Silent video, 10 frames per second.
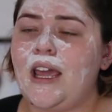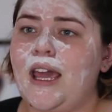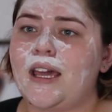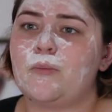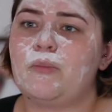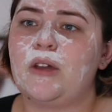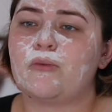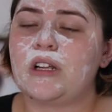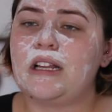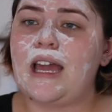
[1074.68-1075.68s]
It can be
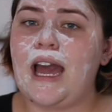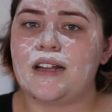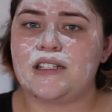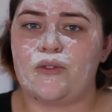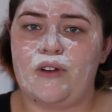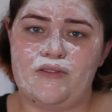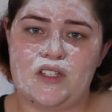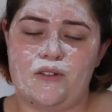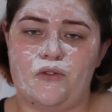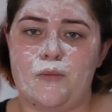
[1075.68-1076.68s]
really hard to find
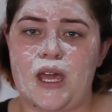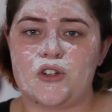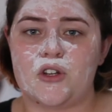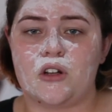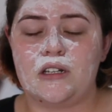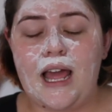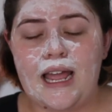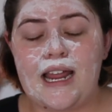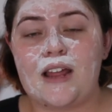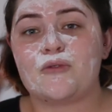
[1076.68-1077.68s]
this information
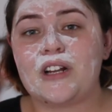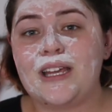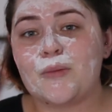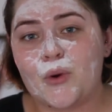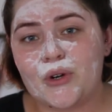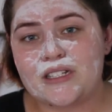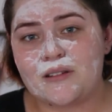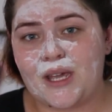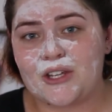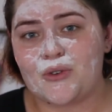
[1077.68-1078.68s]
online, and really important
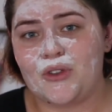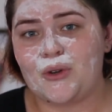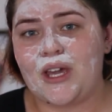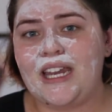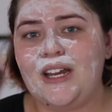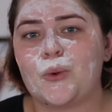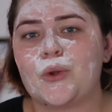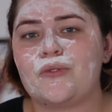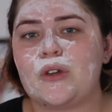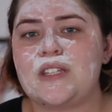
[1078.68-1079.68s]
to make sure that you're hitting all
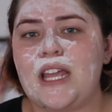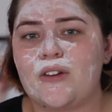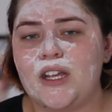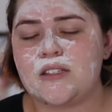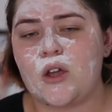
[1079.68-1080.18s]
of those areas